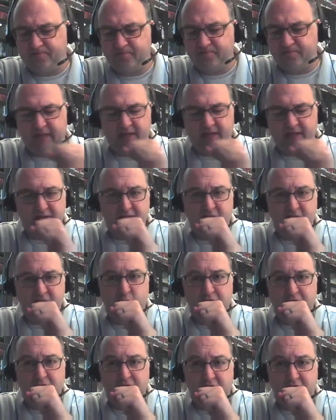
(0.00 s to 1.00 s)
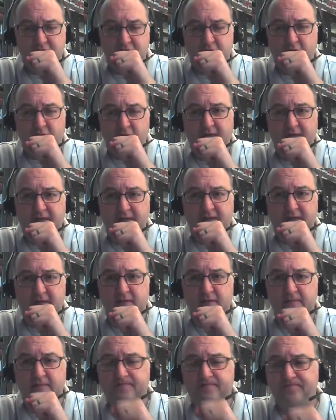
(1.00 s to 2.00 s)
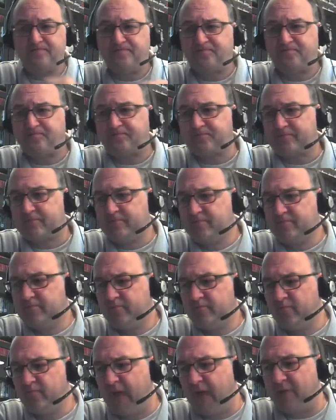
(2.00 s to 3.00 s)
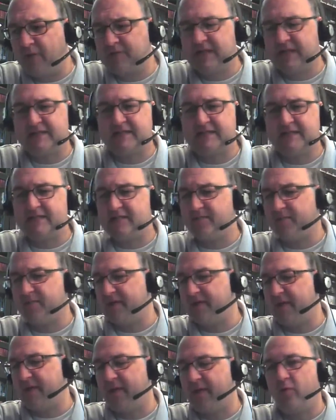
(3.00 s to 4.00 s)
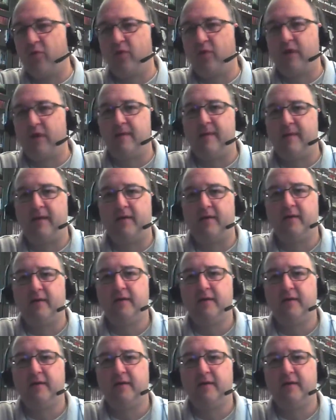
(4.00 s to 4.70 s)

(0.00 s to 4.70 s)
Because this was such a great deal, I was less disciplined about worrying about